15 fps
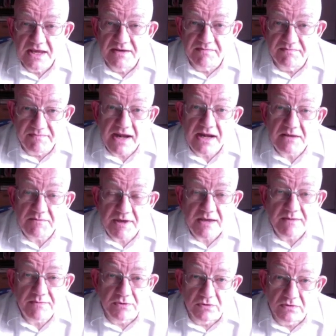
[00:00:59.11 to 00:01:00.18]
Many
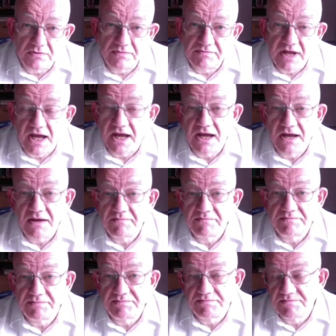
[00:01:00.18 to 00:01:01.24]
people uh,
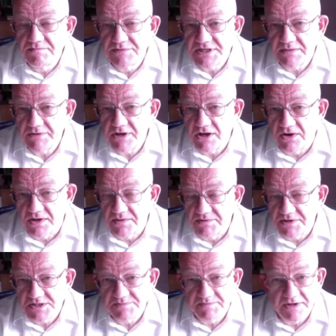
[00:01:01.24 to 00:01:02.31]
some
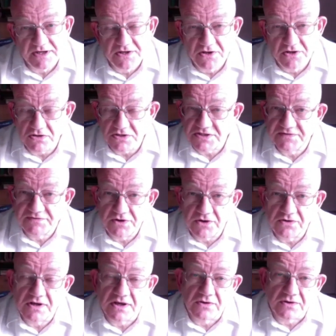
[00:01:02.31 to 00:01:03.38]
economists, but lots of non
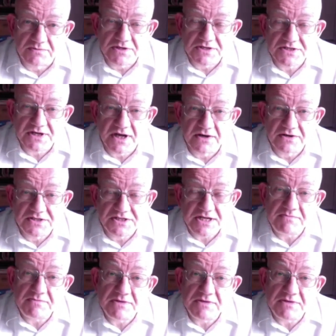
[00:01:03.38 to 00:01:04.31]
economists, are deeply